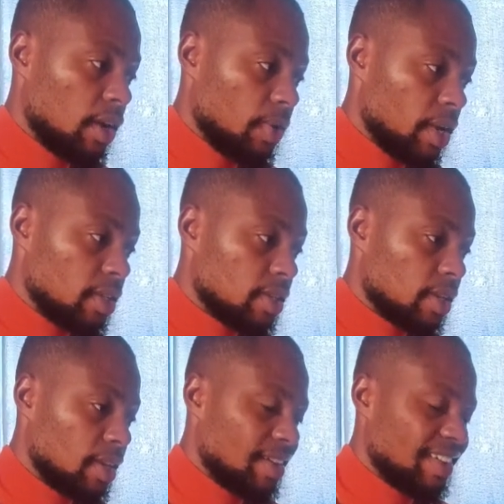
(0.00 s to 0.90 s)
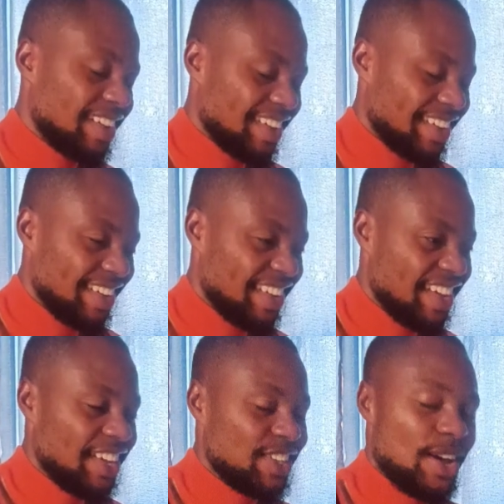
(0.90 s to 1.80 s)
All right. So
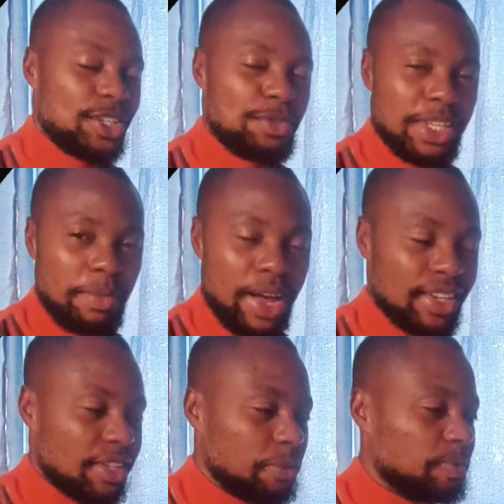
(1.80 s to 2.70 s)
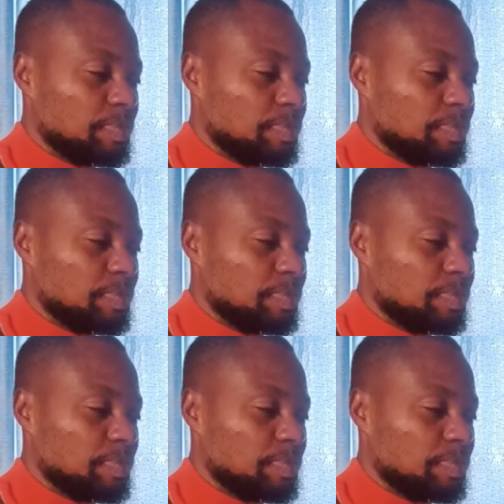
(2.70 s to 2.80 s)
I'll choose MetaMask